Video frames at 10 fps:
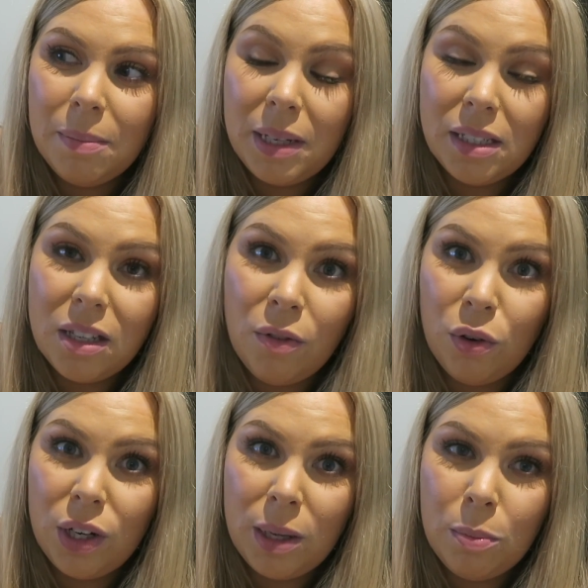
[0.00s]
because I've
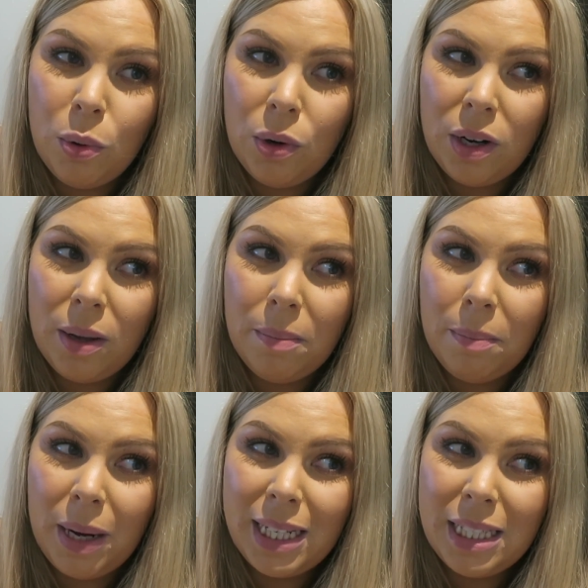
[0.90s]
already imported it,
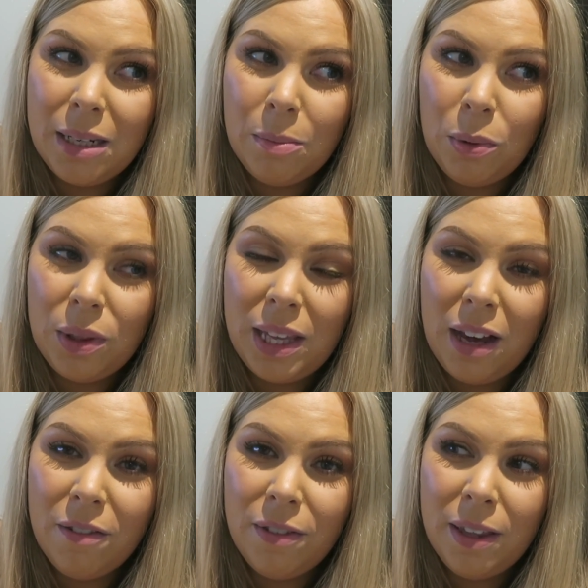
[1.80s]
but I didn't import the
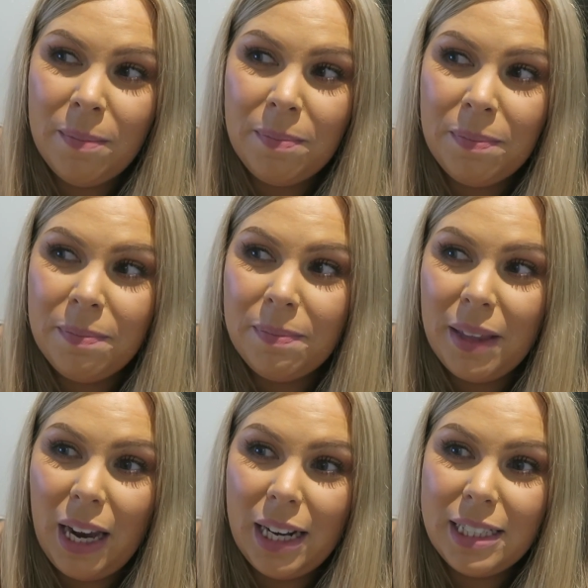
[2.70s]
outfit
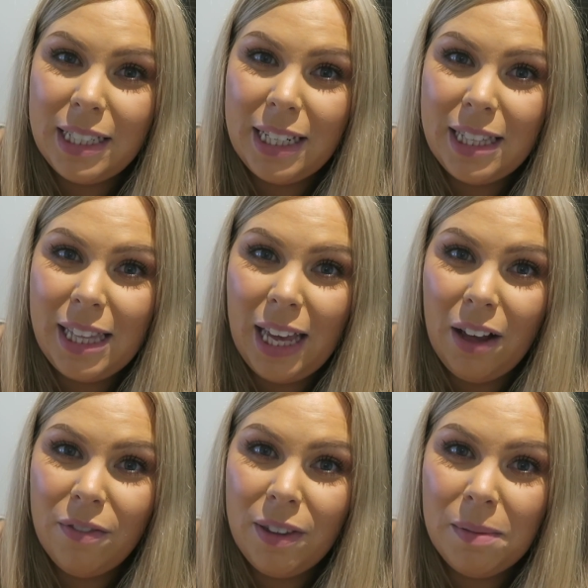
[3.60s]
and I deleted the
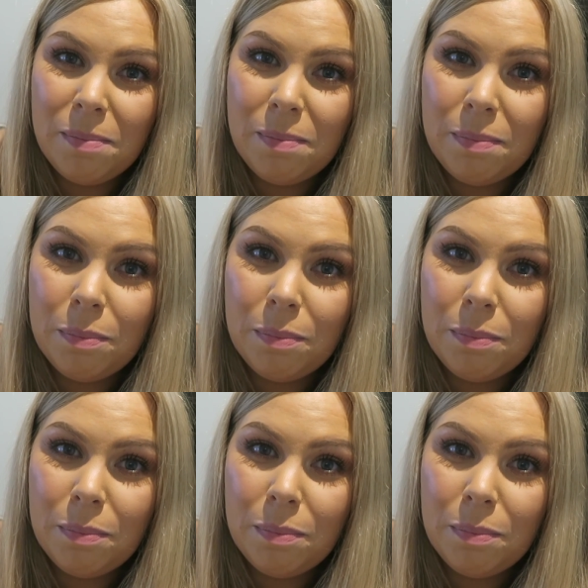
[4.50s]
outfit.